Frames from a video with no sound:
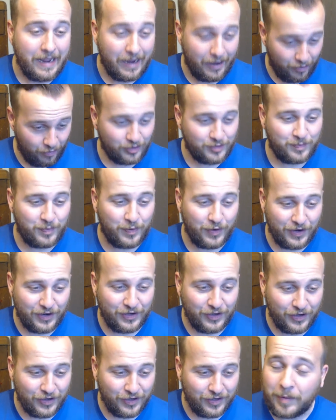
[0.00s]
It looks pretty
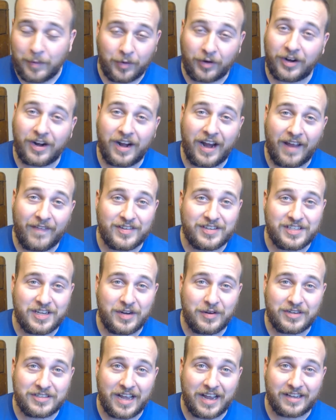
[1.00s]
good, but we're gonna have to see
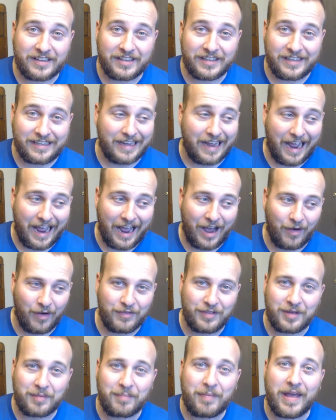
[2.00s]
exactly how
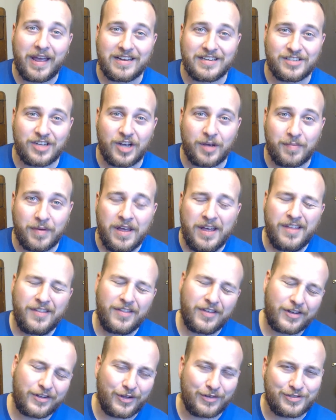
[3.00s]
everything pans up
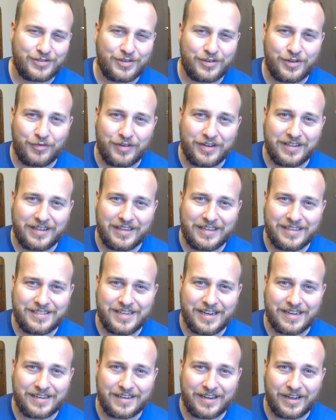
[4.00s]
the closer the release
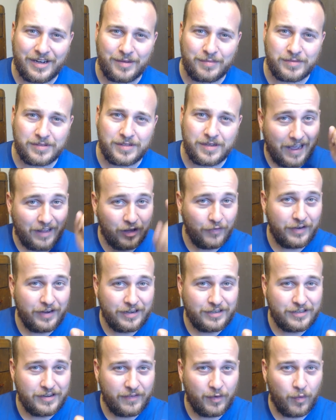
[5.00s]
date comes. I love
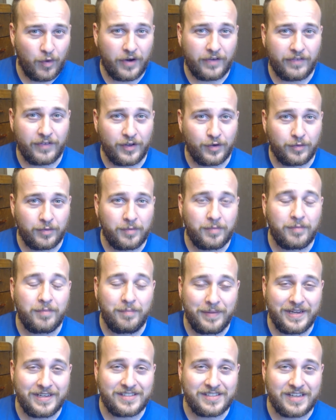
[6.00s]
each and every one of you.
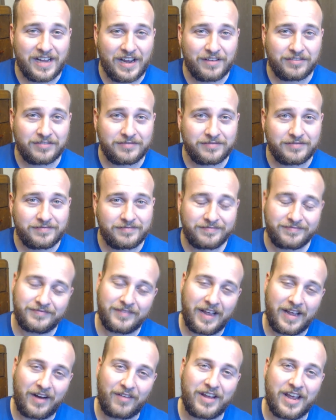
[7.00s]
Be safe,
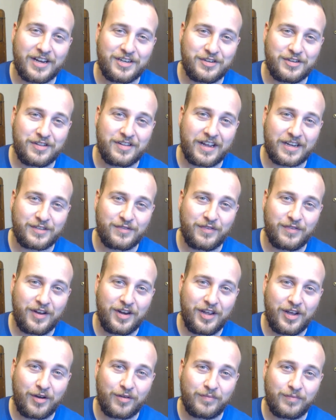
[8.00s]
and I'll catch you in the next
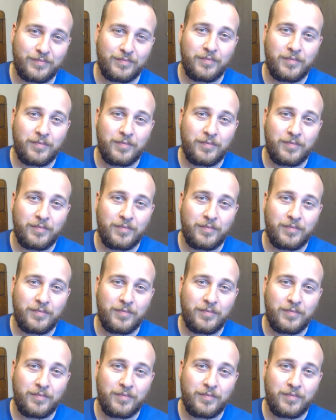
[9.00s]
video.